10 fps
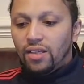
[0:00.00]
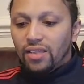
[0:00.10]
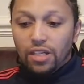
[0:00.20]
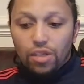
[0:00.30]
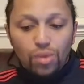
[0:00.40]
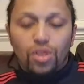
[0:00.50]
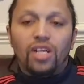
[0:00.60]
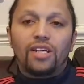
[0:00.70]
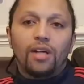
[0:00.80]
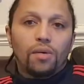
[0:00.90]
They
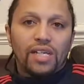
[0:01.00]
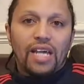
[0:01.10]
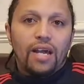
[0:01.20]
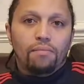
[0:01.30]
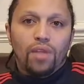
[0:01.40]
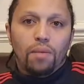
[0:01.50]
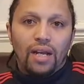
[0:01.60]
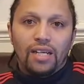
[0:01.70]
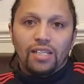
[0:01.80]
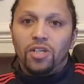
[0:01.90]
usually go and get him the
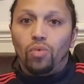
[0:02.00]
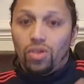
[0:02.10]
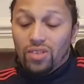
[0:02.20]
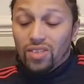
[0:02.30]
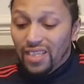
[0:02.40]
players he wants.